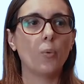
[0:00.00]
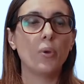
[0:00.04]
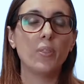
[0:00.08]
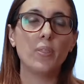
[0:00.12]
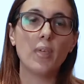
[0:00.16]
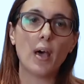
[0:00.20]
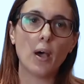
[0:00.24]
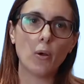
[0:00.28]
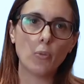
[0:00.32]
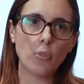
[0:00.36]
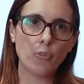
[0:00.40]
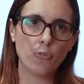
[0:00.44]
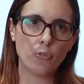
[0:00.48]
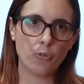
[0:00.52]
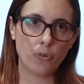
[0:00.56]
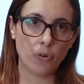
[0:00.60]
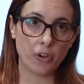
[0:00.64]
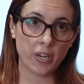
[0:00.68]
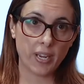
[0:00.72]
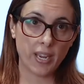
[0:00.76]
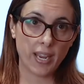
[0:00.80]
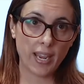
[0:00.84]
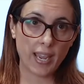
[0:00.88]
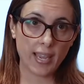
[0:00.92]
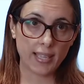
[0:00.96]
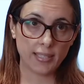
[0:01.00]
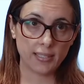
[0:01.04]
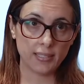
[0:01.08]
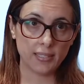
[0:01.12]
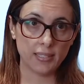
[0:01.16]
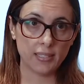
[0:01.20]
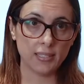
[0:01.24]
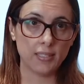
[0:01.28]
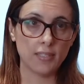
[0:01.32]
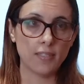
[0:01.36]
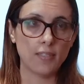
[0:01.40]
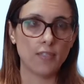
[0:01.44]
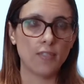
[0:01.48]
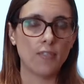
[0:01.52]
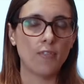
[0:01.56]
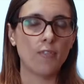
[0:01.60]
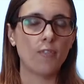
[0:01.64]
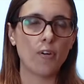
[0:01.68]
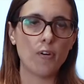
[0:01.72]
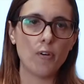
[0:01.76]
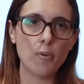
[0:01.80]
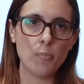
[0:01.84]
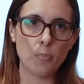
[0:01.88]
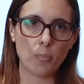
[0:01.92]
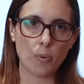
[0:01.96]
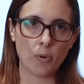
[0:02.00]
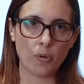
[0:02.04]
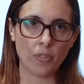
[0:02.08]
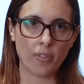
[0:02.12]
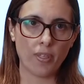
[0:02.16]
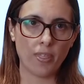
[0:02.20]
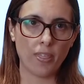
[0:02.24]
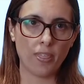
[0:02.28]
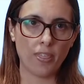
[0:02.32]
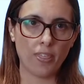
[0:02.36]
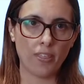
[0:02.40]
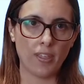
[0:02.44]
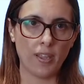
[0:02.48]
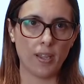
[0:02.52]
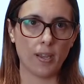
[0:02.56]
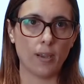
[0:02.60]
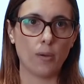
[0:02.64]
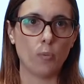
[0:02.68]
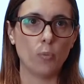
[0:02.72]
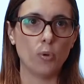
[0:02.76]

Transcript: without forgetting a very important thing,